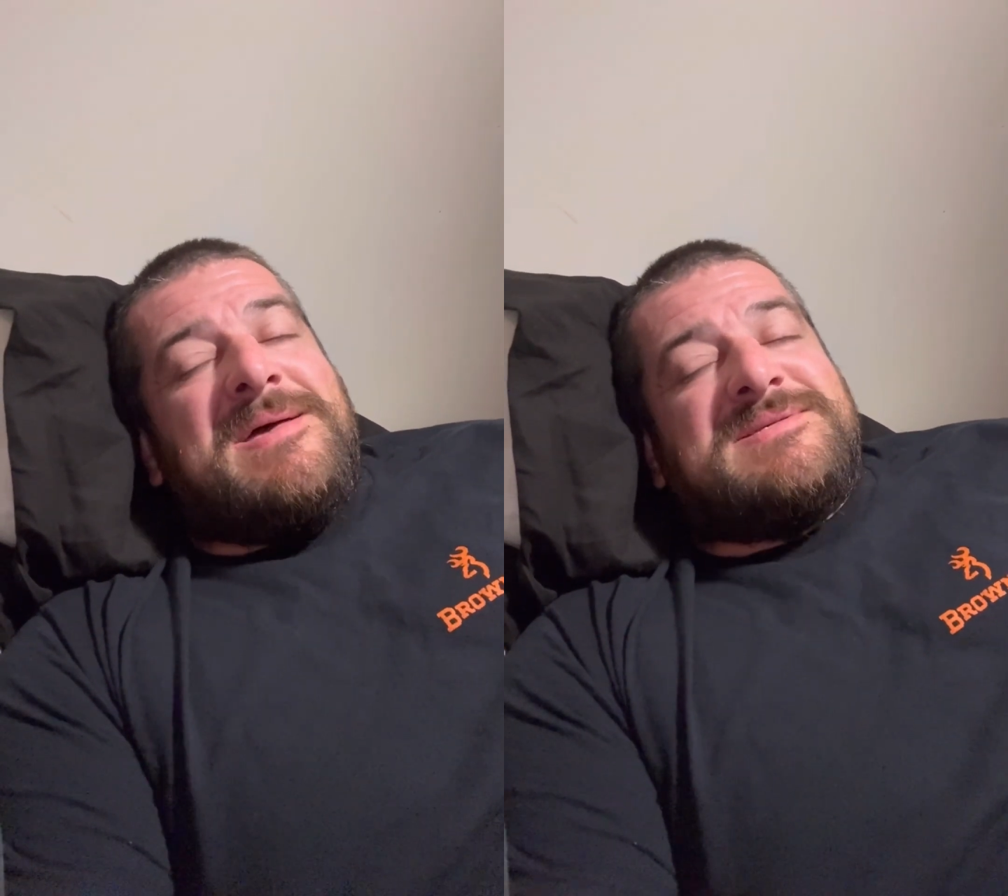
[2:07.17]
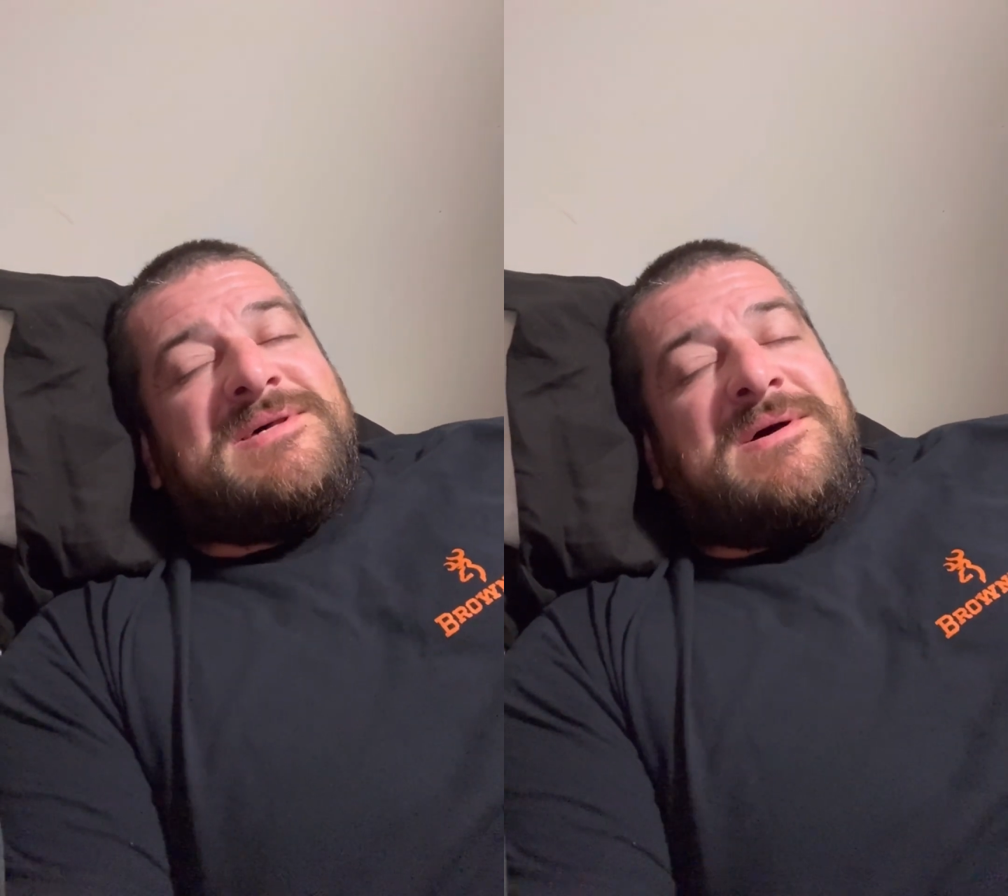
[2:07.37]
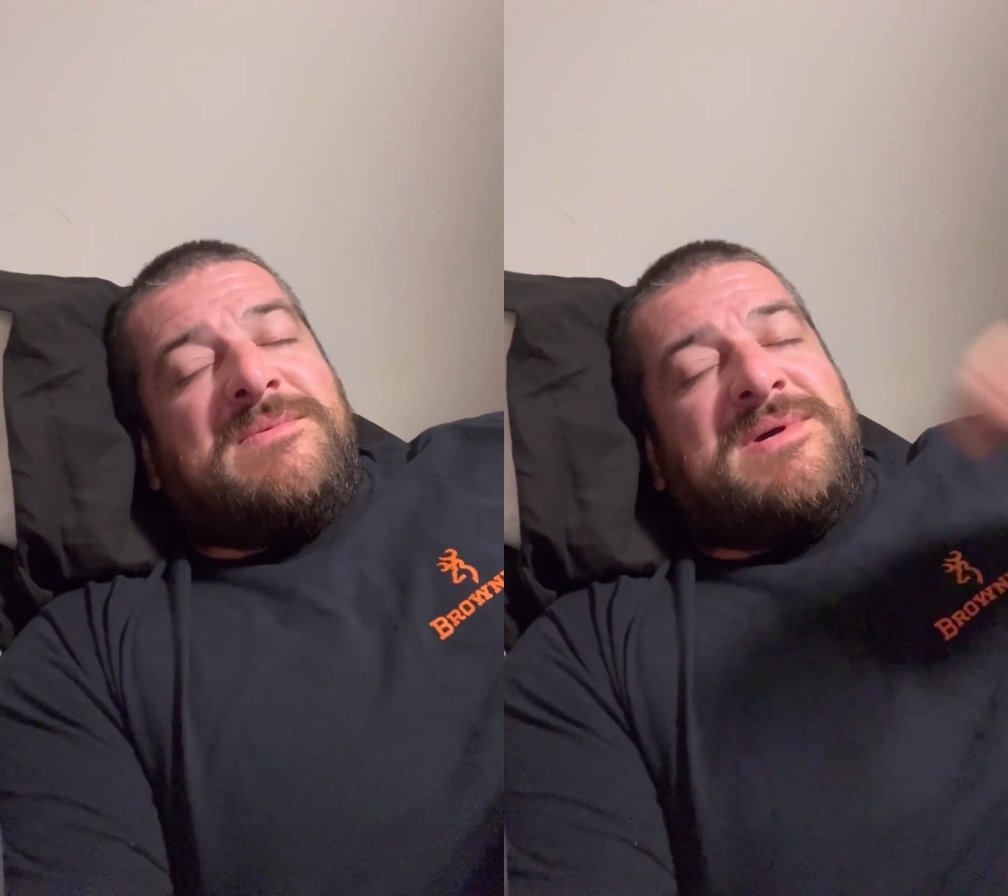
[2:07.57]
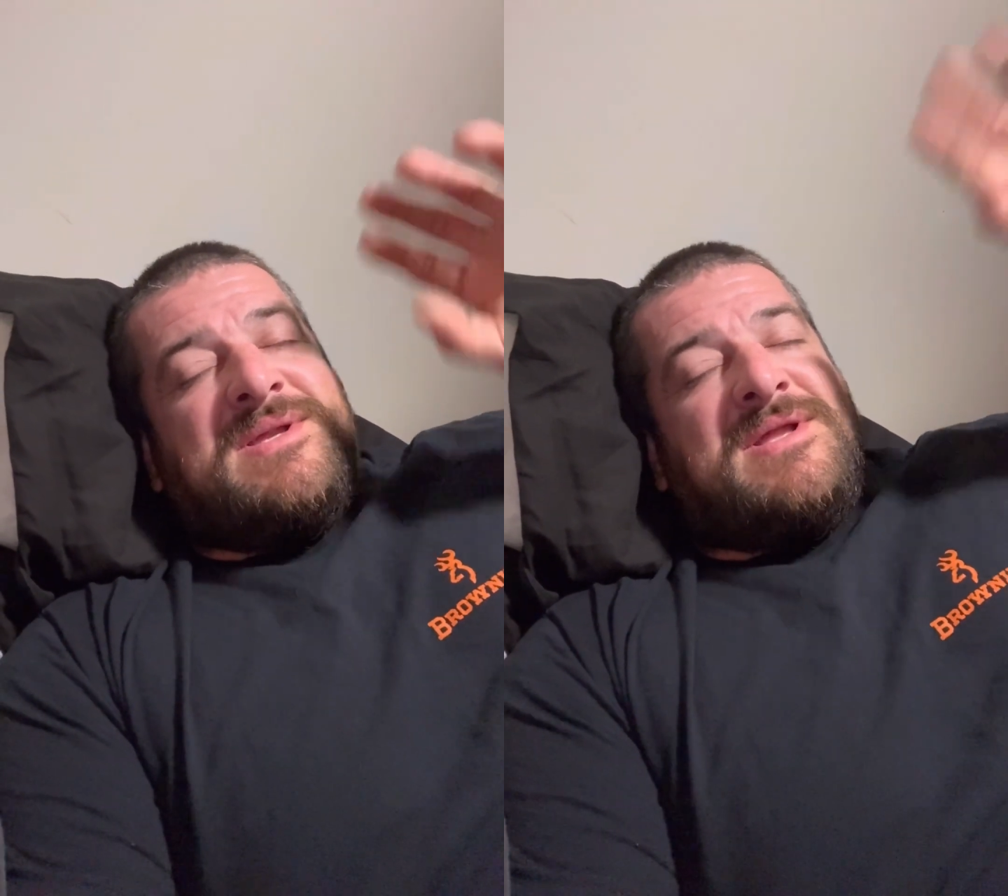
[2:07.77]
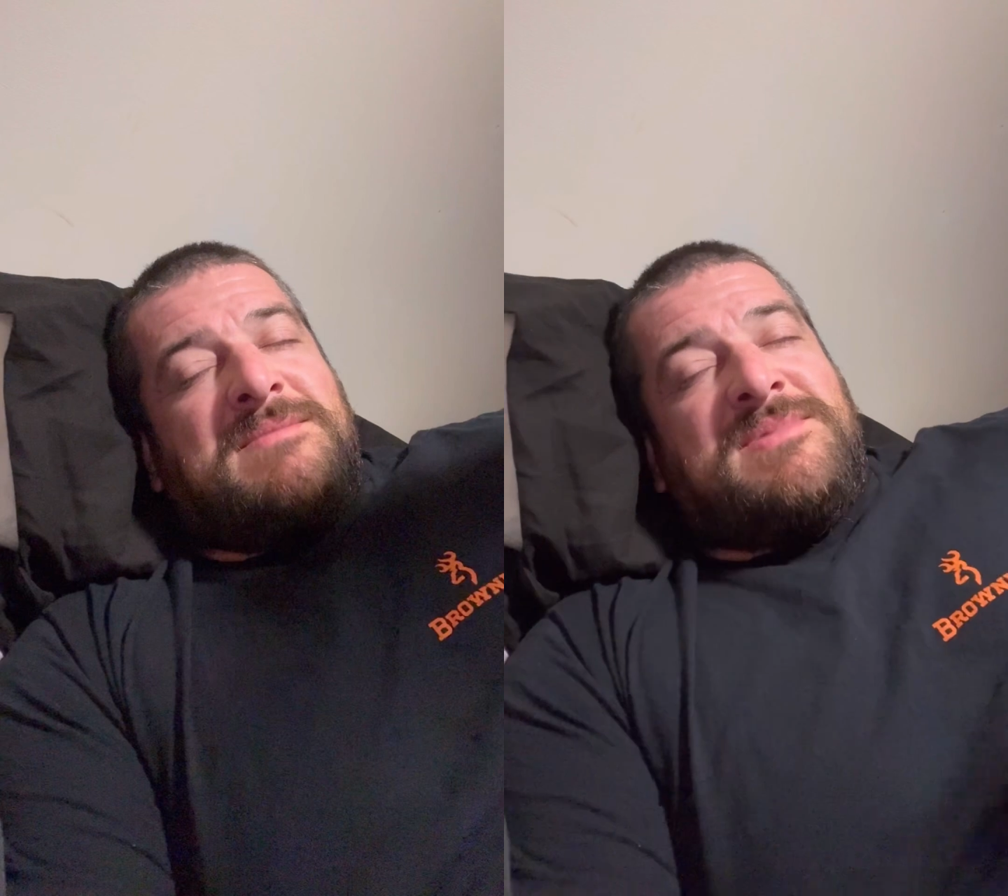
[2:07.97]
So we
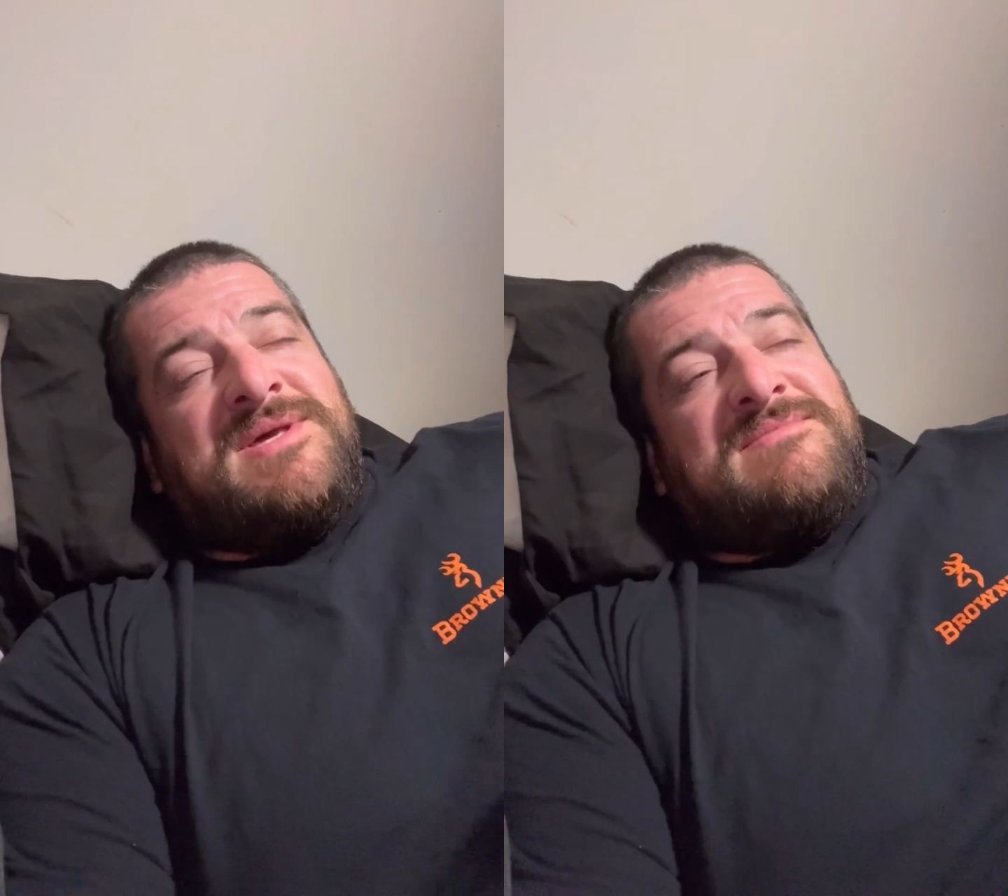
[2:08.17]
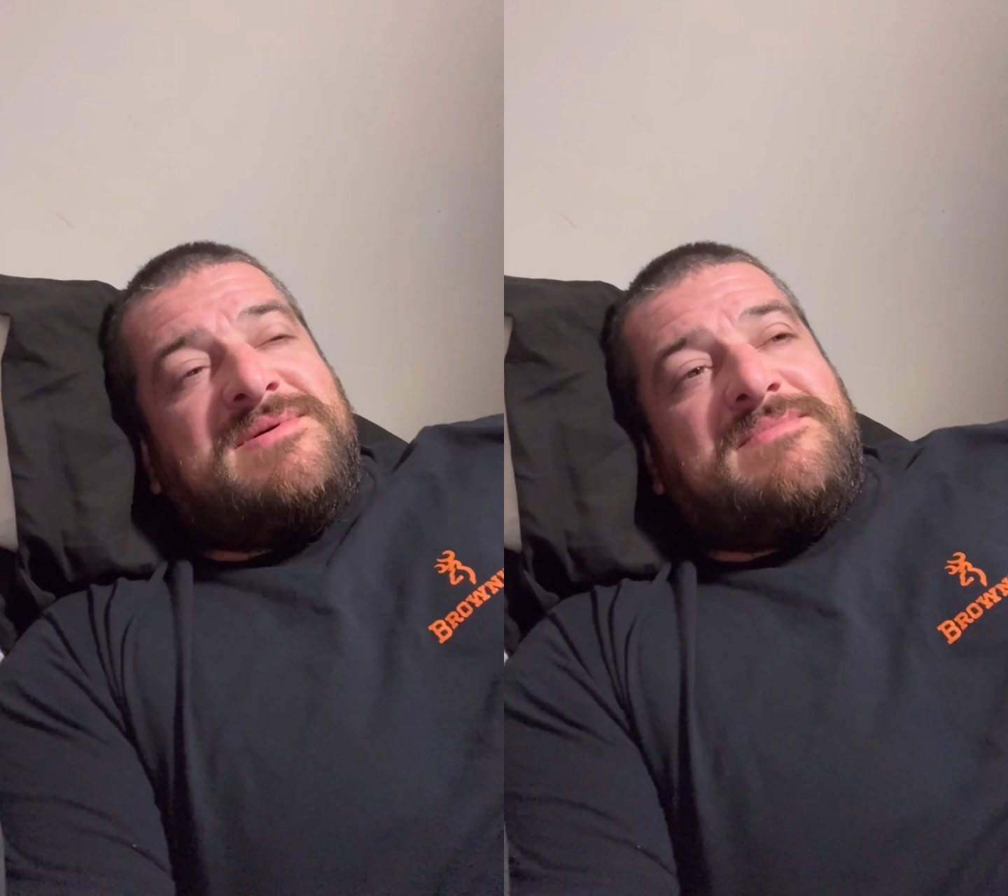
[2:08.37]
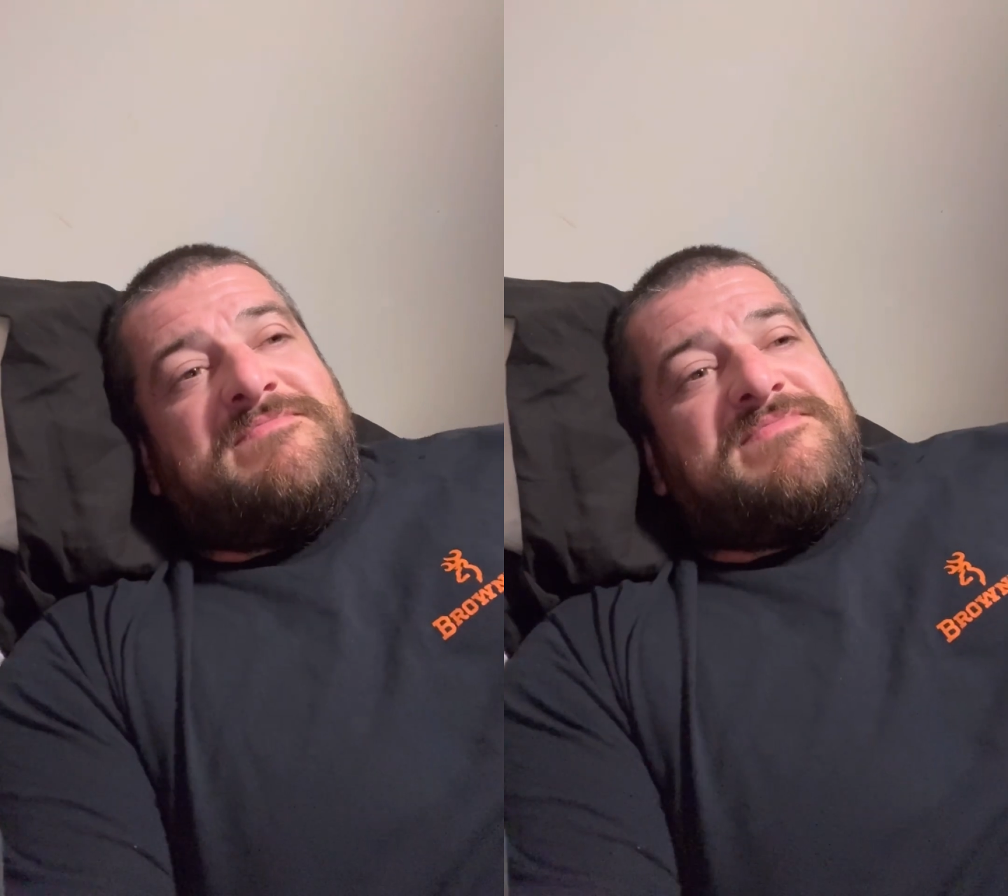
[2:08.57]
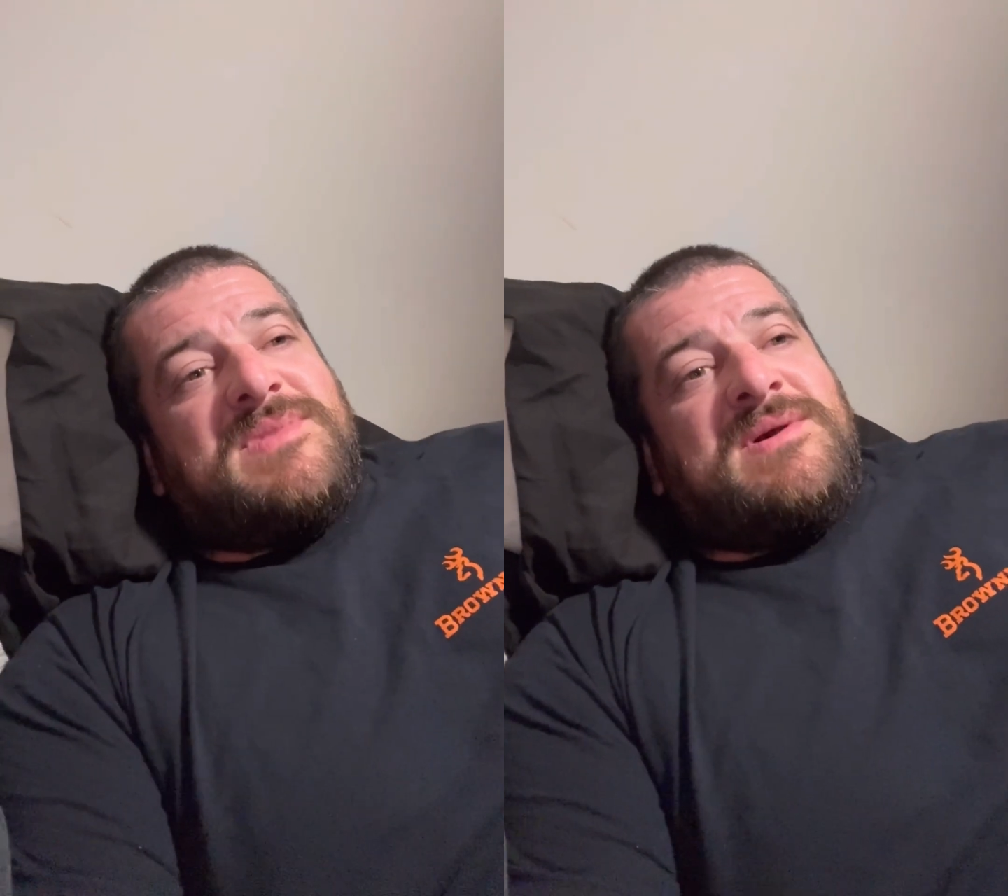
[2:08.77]
ended up leaving.